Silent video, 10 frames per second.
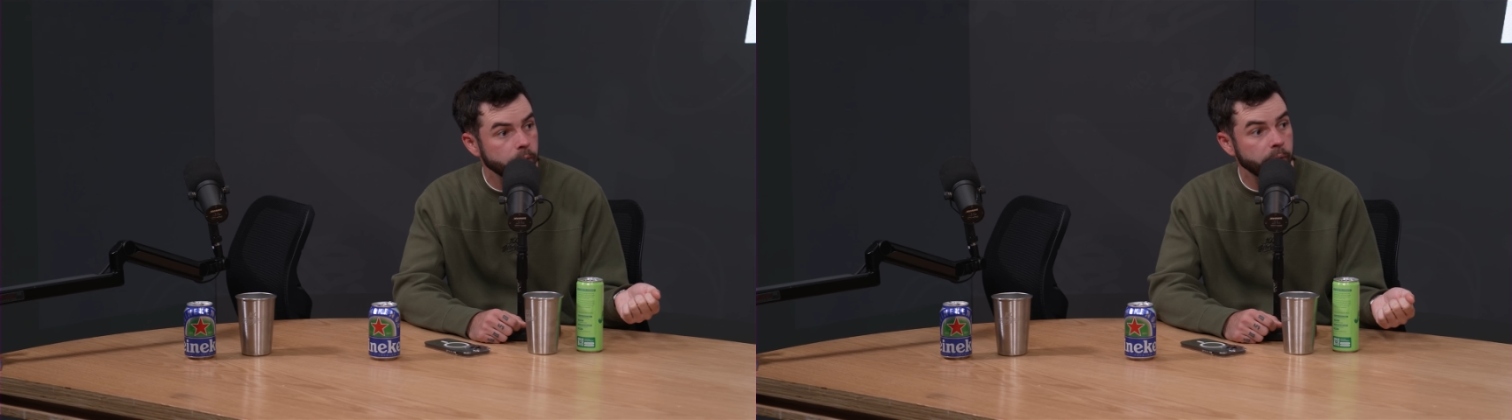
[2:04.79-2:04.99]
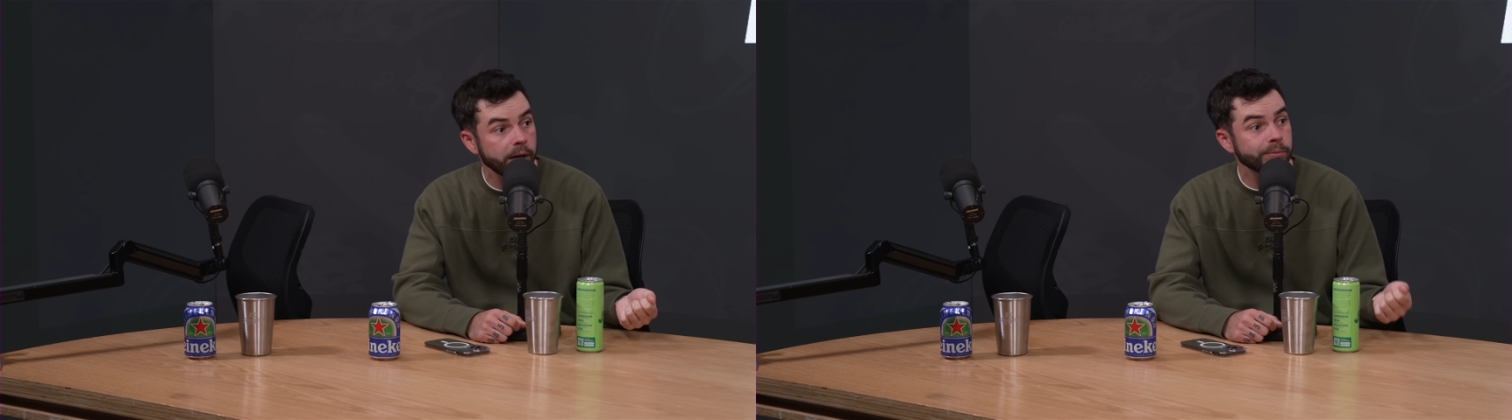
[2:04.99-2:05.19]

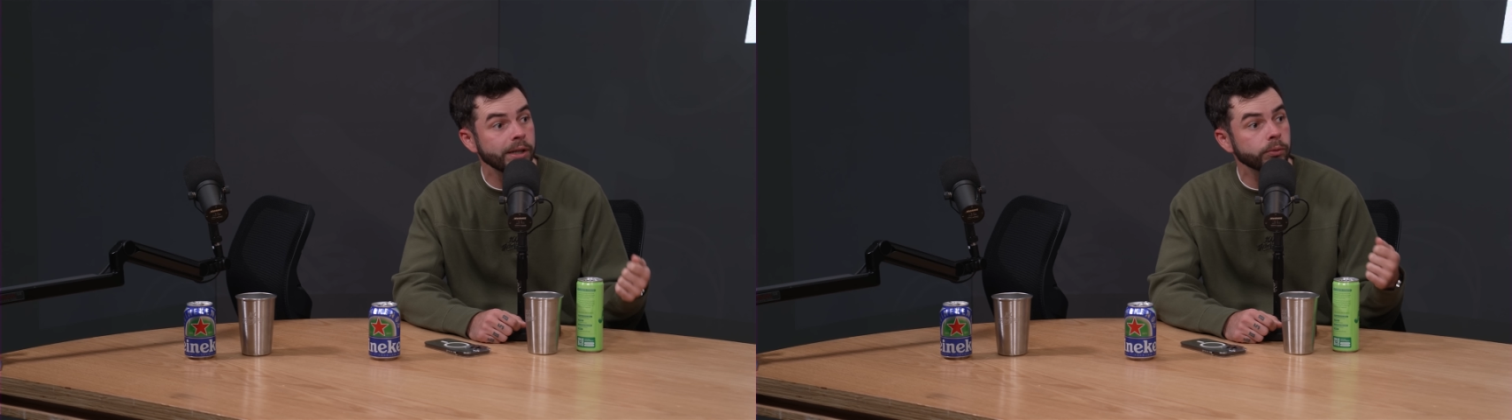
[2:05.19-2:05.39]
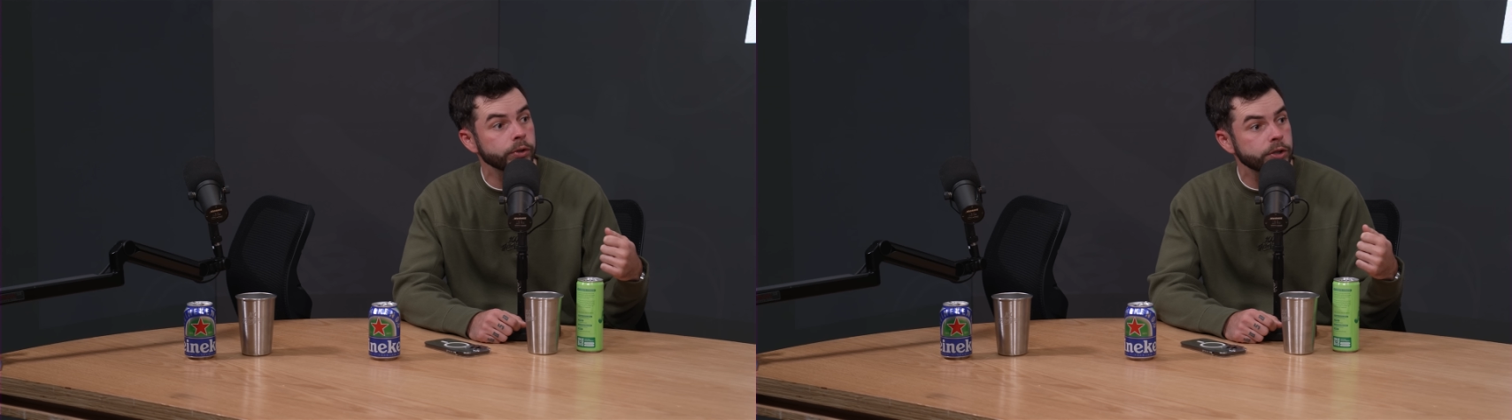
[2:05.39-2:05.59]
by
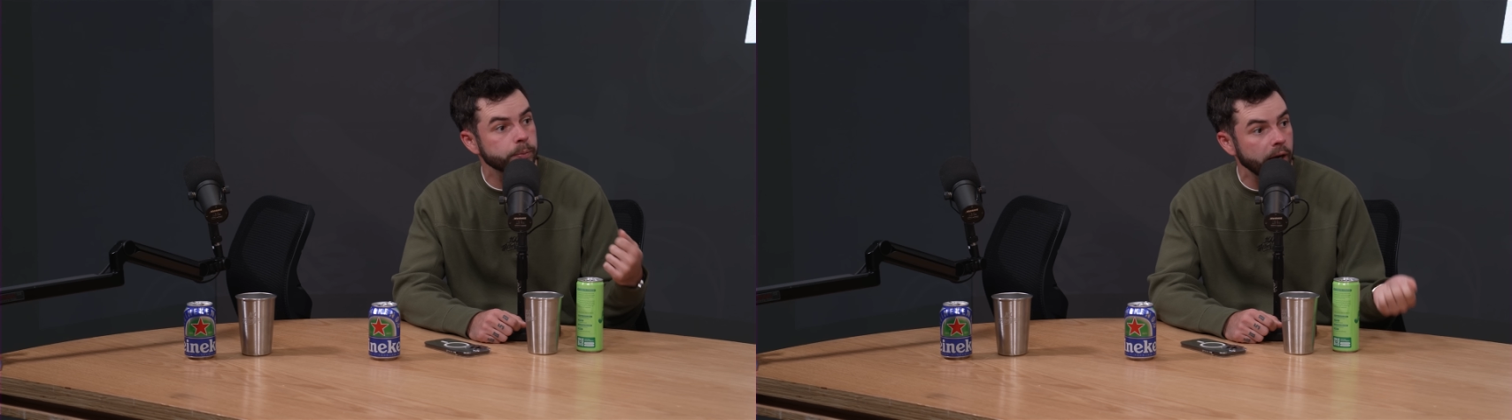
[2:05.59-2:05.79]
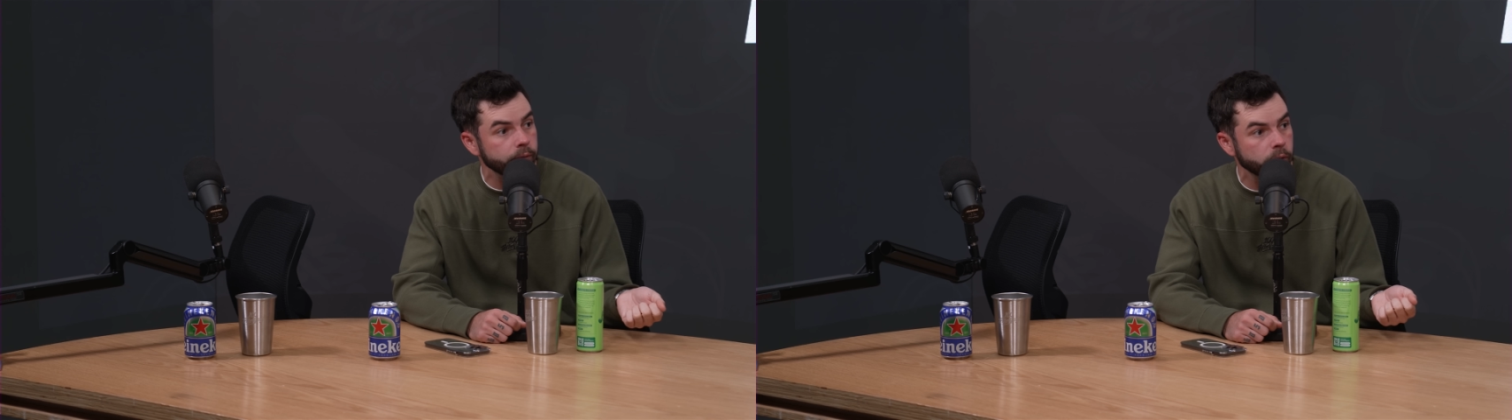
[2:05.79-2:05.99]
being
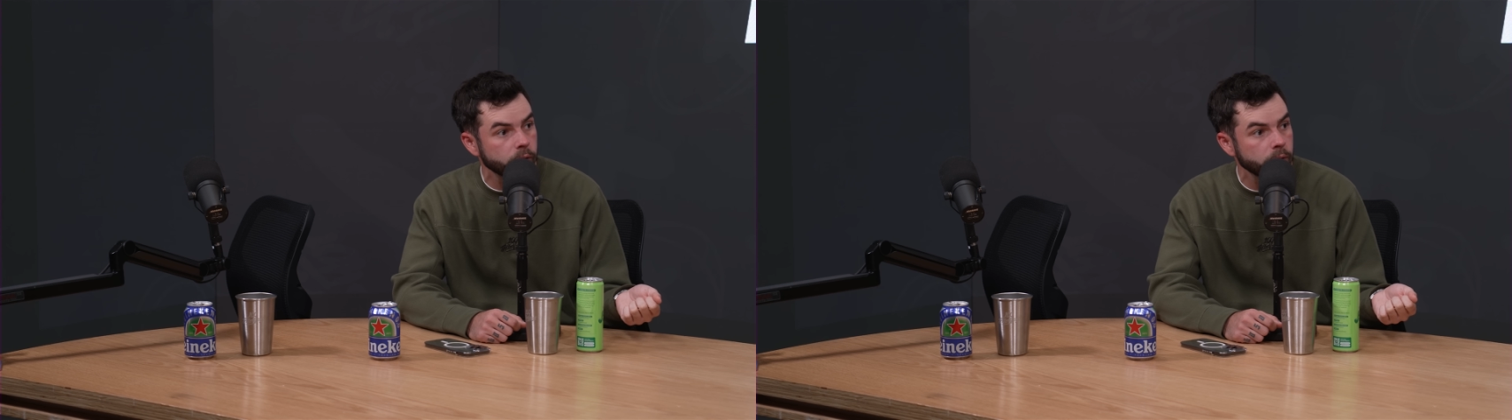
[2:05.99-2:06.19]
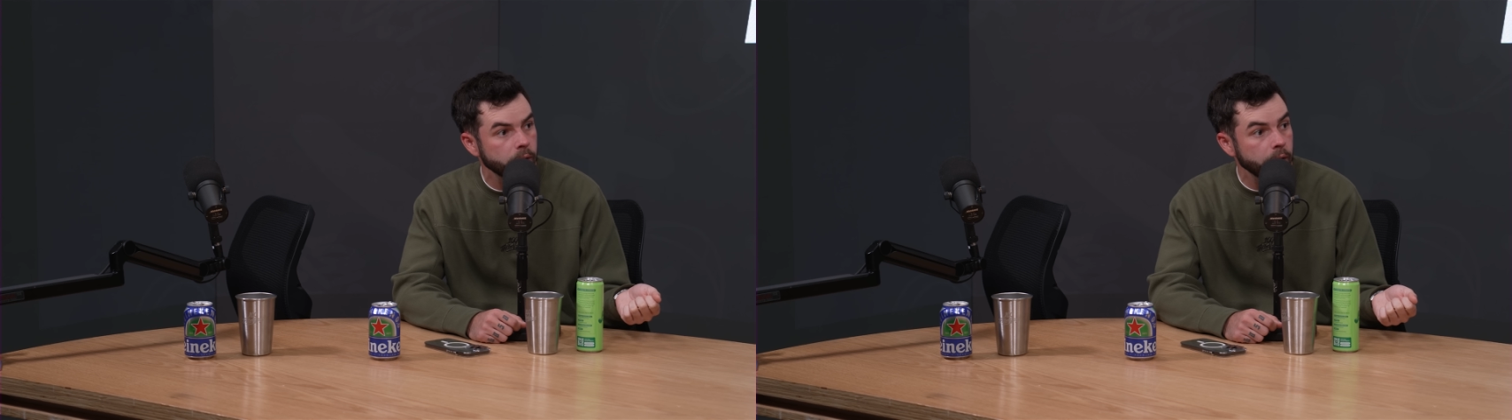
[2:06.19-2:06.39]

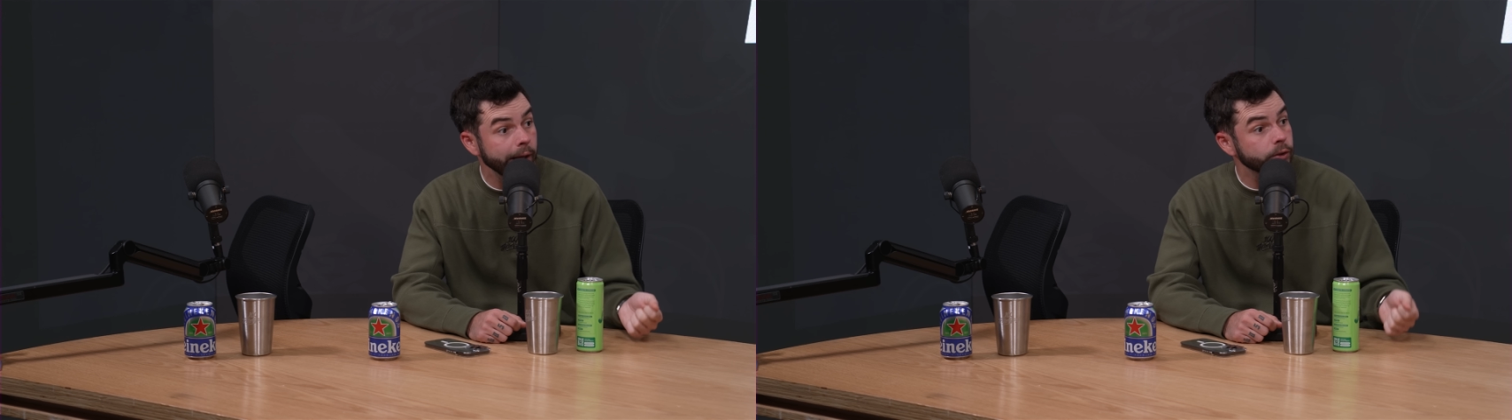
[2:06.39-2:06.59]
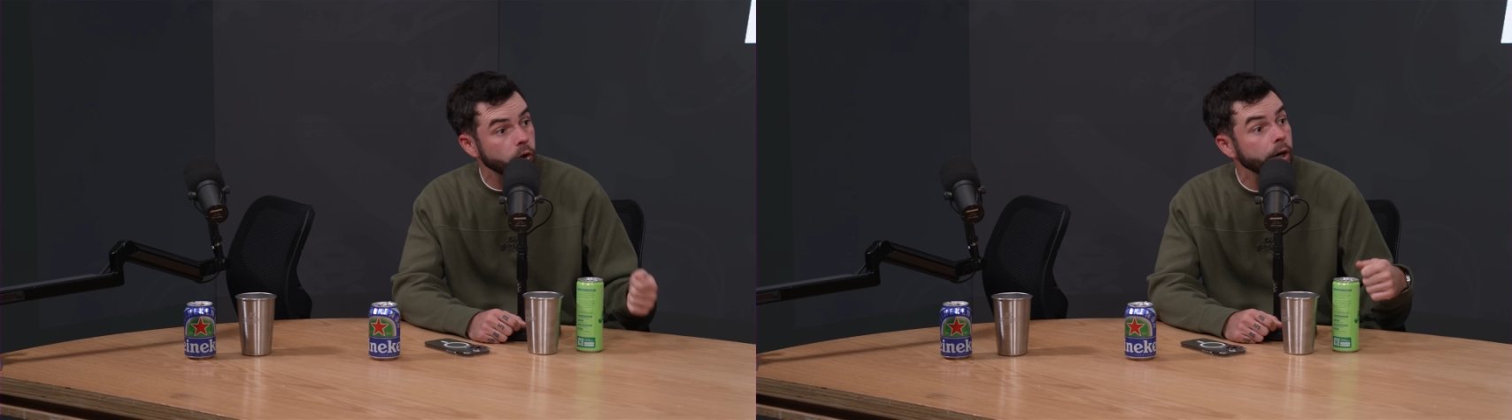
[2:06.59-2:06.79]
respectful
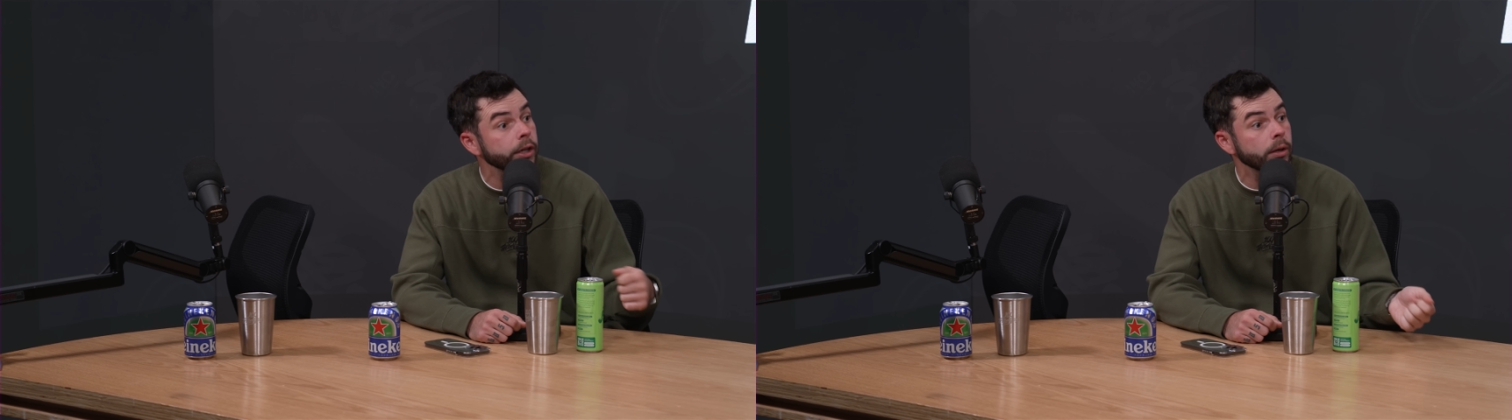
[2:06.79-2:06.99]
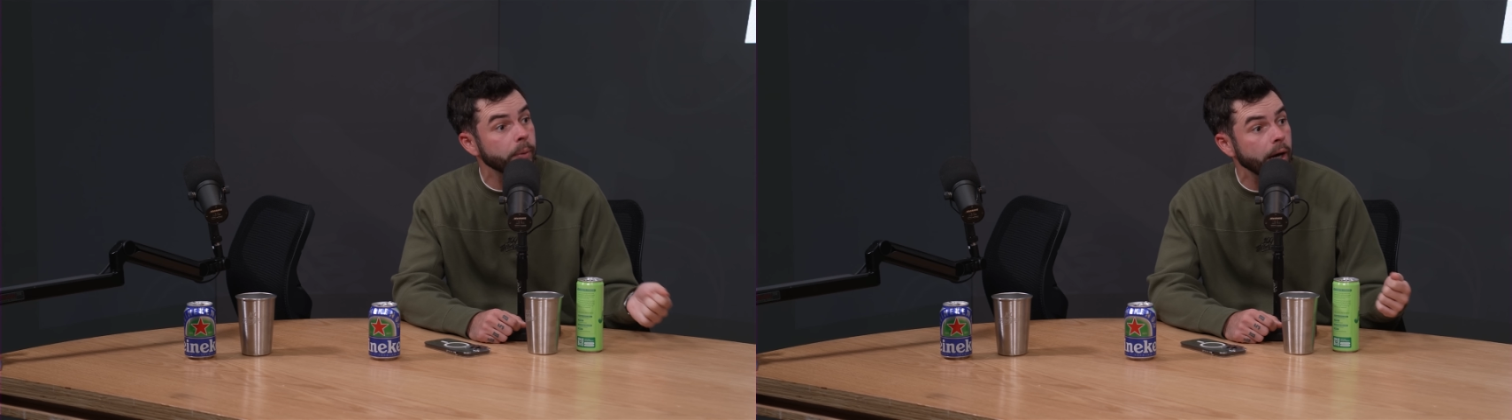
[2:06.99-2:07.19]
and
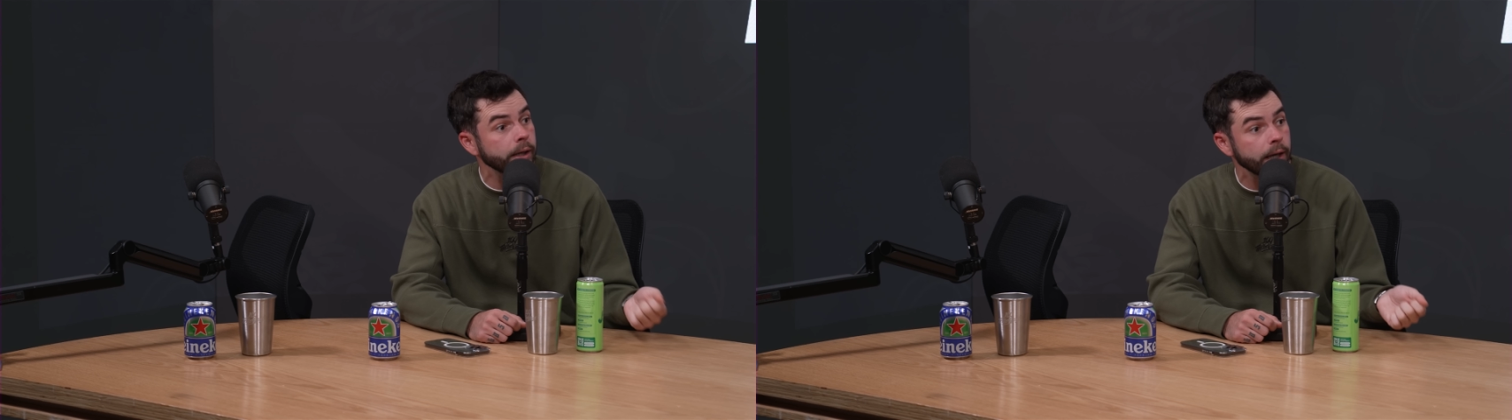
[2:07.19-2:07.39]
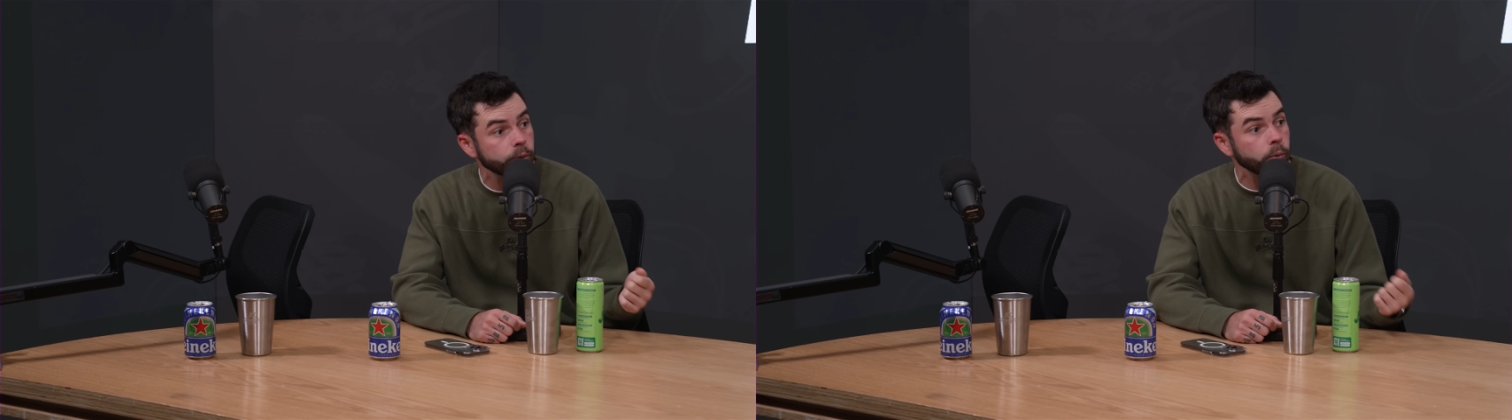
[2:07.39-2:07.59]
talking about it at the